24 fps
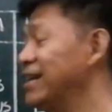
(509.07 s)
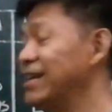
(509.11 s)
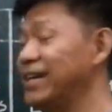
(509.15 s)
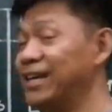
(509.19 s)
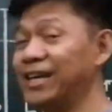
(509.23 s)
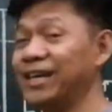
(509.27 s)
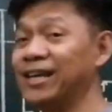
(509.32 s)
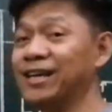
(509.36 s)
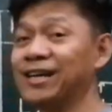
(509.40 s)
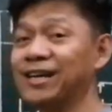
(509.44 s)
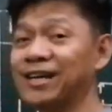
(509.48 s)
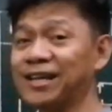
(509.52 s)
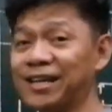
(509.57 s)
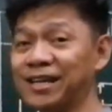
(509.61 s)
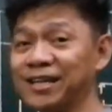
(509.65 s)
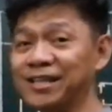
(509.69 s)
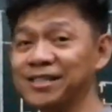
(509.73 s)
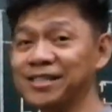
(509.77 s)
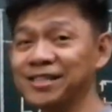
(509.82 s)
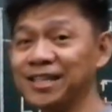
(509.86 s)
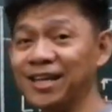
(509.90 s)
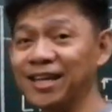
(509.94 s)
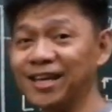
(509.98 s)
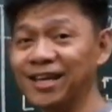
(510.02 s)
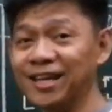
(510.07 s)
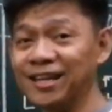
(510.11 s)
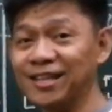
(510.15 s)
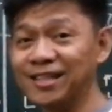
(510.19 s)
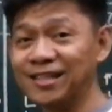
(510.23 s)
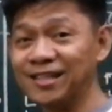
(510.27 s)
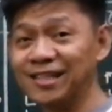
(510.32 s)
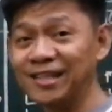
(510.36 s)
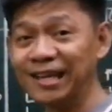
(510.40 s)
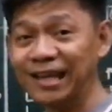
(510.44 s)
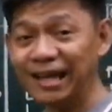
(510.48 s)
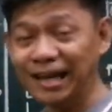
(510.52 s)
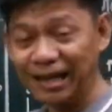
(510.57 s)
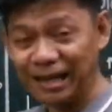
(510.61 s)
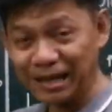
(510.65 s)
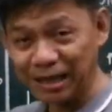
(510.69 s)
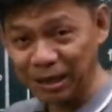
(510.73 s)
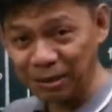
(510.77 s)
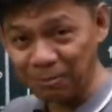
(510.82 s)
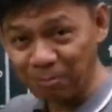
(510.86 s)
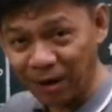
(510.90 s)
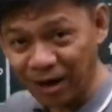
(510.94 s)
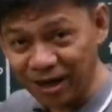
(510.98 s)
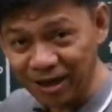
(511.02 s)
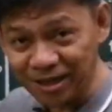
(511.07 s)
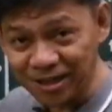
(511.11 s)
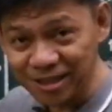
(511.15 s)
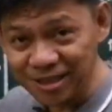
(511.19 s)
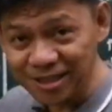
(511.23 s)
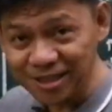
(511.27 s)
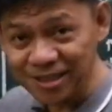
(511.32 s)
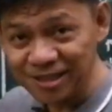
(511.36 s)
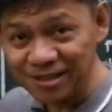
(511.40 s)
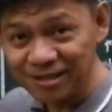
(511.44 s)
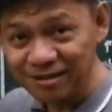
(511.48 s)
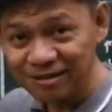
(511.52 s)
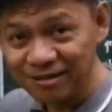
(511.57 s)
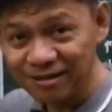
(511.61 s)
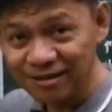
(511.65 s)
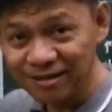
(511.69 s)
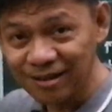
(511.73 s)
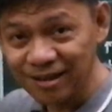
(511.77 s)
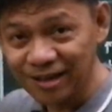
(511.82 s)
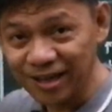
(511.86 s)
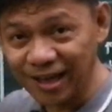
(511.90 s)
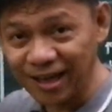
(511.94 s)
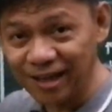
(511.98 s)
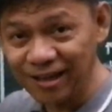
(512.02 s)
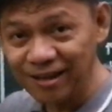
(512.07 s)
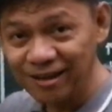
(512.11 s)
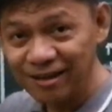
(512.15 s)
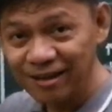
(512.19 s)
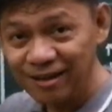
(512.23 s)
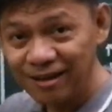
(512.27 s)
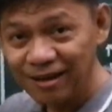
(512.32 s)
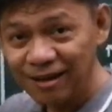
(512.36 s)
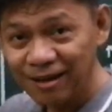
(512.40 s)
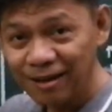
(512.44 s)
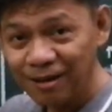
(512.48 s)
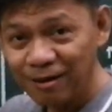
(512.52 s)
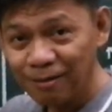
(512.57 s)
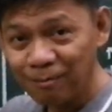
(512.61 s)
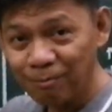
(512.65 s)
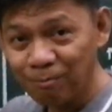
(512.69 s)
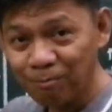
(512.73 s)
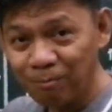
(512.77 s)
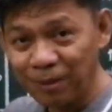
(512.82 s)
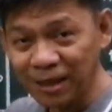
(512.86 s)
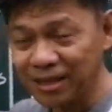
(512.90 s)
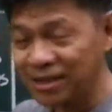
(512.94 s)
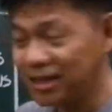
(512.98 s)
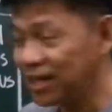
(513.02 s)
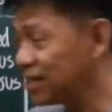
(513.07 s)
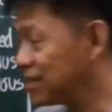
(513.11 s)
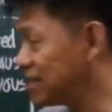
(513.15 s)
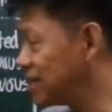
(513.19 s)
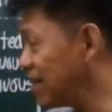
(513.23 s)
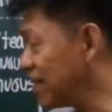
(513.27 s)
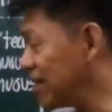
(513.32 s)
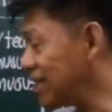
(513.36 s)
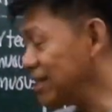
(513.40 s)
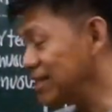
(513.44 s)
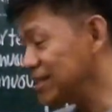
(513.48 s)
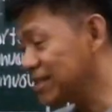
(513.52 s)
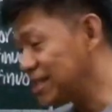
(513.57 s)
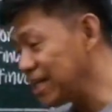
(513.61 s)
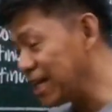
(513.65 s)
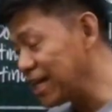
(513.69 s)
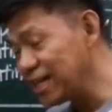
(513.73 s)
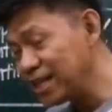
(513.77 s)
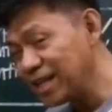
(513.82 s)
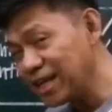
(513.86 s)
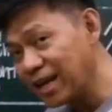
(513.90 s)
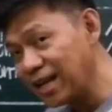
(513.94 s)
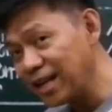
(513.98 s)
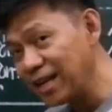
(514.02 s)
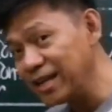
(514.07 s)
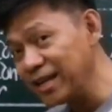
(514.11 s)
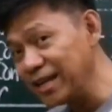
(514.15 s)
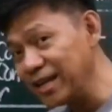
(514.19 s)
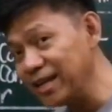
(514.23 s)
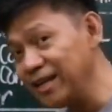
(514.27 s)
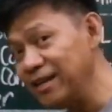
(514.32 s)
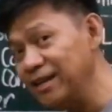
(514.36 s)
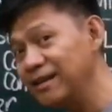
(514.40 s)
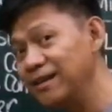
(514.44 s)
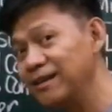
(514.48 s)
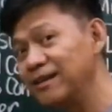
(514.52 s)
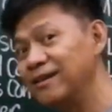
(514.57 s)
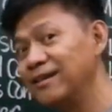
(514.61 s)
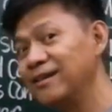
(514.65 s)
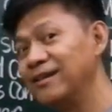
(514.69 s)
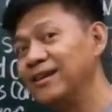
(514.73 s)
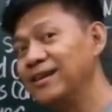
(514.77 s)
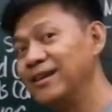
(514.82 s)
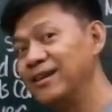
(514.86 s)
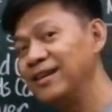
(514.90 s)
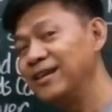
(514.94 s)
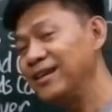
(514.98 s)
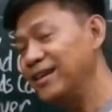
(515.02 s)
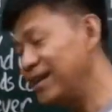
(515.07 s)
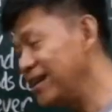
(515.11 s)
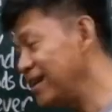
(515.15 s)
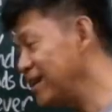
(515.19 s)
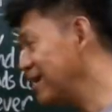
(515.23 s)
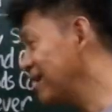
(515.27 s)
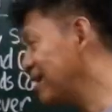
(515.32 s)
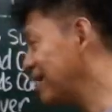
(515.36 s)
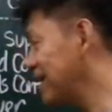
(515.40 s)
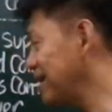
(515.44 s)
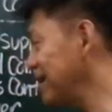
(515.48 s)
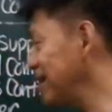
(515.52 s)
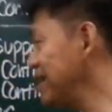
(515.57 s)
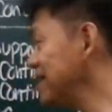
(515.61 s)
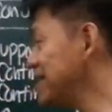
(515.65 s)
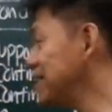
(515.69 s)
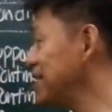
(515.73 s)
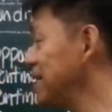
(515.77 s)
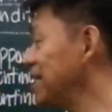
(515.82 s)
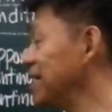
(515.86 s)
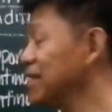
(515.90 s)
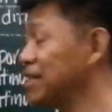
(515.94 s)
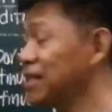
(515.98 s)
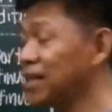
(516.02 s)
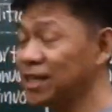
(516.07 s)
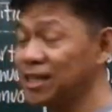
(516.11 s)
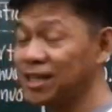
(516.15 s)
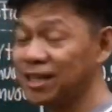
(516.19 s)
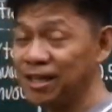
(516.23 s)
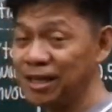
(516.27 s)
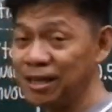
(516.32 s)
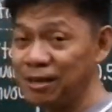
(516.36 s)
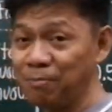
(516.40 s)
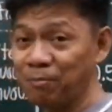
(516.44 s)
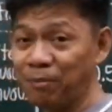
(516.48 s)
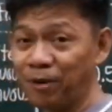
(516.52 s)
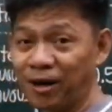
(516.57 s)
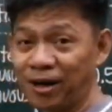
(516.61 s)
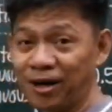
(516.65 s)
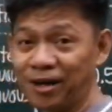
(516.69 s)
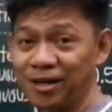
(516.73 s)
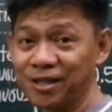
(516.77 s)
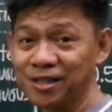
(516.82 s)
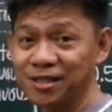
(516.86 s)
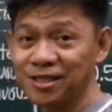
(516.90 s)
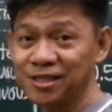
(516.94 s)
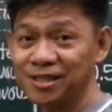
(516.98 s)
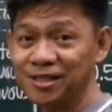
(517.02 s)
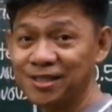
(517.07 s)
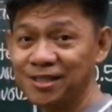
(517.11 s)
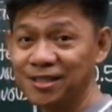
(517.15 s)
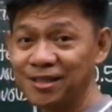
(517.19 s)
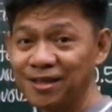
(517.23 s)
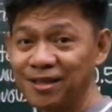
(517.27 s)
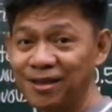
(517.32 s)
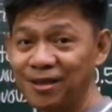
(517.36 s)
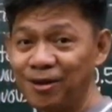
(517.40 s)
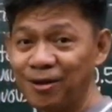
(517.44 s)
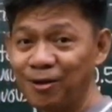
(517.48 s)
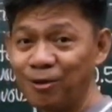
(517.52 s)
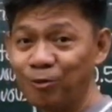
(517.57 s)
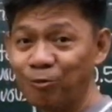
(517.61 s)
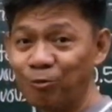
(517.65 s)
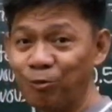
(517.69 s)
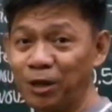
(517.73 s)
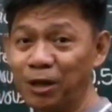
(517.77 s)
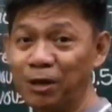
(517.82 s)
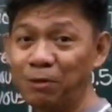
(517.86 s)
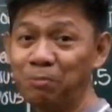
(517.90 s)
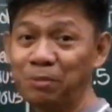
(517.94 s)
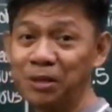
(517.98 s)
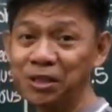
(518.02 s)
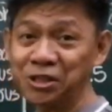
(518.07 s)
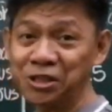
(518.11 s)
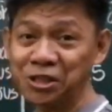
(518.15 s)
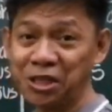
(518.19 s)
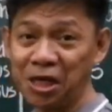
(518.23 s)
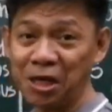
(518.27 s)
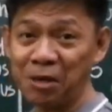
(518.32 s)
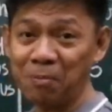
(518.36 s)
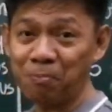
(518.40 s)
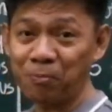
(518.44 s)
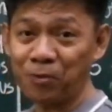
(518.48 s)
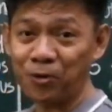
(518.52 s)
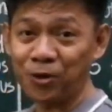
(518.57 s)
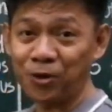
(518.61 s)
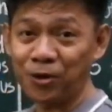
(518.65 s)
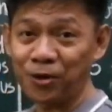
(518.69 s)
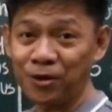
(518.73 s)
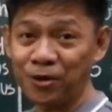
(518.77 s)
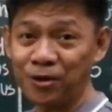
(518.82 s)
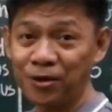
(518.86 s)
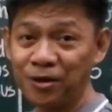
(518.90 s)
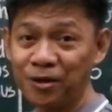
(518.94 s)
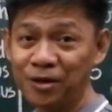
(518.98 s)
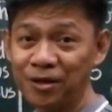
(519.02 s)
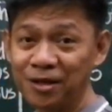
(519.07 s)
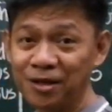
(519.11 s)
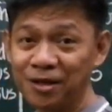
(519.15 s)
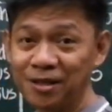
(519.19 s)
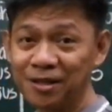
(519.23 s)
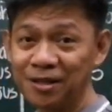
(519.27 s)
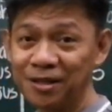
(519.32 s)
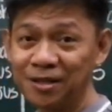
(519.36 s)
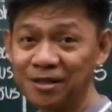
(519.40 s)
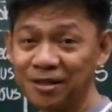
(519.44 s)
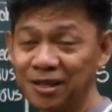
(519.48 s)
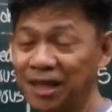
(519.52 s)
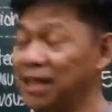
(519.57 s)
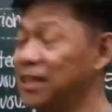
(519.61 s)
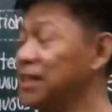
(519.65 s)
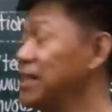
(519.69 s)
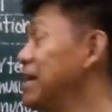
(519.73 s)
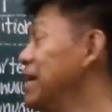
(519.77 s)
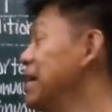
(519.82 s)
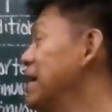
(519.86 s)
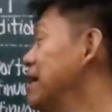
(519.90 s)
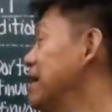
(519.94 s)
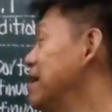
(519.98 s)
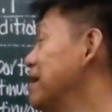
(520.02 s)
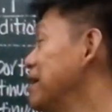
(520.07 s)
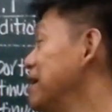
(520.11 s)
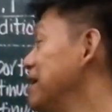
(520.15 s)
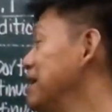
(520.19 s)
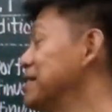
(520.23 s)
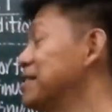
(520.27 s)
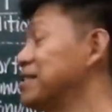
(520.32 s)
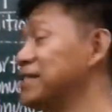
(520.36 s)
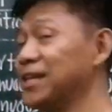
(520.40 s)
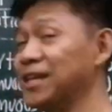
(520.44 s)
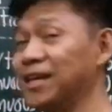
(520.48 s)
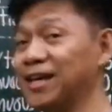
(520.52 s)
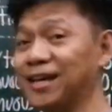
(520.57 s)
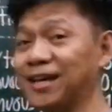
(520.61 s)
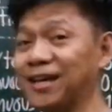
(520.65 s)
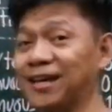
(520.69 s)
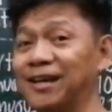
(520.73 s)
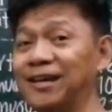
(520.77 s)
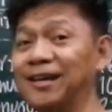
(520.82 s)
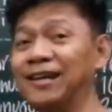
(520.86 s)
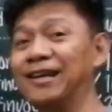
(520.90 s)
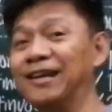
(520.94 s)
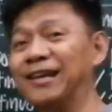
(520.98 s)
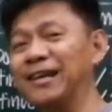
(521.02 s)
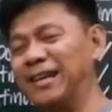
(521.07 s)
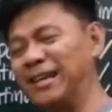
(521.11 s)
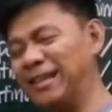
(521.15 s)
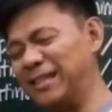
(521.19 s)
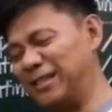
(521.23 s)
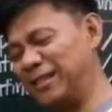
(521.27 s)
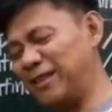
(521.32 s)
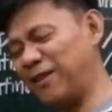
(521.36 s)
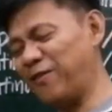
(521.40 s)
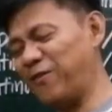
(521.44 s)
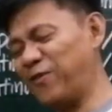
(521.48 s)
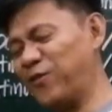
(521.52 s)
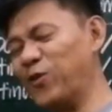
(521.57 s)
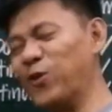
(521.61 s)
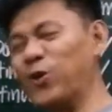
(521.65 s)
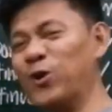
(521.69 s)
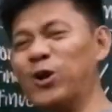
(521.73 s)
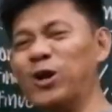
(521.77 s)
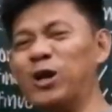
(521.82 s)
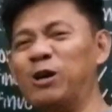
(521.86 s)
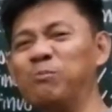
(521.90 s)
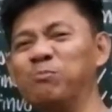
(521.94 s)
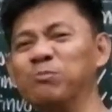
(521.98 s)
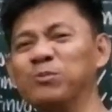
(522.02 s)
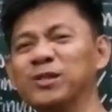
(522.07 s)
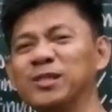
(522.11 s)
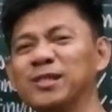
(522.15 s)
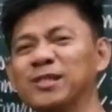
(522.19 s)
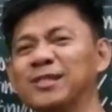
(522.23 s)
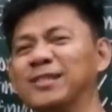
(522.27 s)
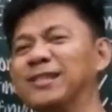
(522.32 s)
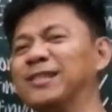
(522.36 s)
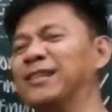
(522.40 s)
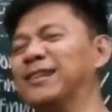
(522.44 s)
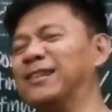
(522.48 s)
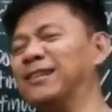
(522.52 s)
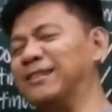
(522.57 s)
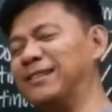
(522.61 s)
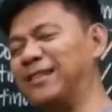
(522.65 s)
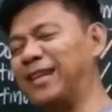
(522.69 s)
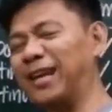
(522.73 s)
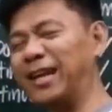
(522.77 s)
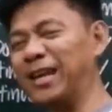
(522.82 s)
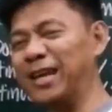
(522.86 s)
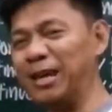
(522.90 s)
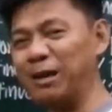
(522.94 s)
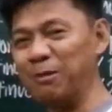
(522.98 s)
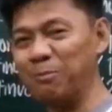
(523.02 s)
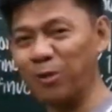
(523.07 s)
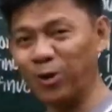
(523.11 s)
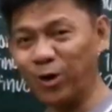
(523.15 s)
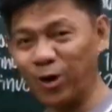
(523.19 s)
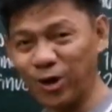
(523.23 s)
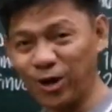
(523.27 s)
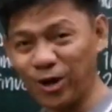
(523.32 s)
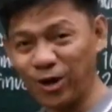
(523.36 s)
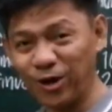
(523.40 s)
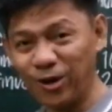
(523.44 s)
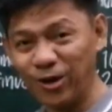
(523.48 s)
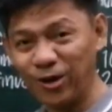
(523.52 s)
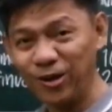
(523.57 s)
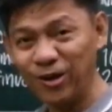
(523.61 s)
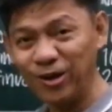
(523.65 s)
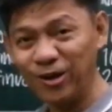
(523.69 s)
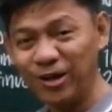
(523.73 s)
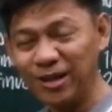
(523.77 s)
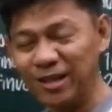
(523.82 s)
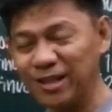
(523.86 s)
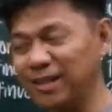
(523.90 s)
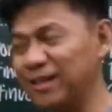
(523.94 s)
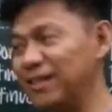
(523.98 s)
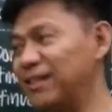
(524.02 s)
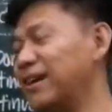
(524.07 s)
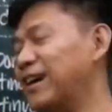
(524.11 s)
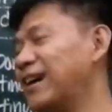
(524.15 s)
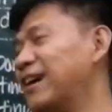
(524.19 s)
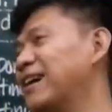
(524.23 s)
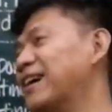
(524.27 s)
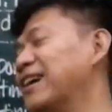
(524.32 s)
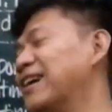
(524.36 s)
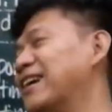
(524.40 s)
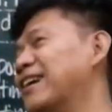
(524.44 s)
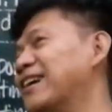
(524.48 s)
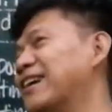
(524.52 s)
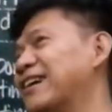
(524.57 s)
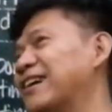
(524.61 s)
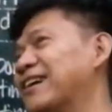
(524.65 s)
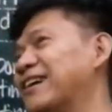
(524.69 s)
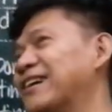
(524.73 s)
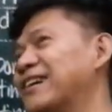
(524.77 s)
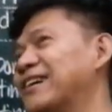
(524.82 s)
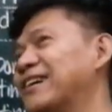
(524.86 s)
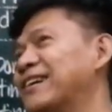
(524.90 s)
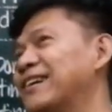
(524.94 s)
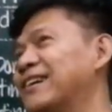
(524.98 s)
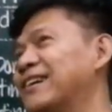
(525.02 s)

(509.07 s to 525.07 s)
increase in rebars. Okay? But the generally, increasing the rebars will be cheaper than increasing the forms, the labor, the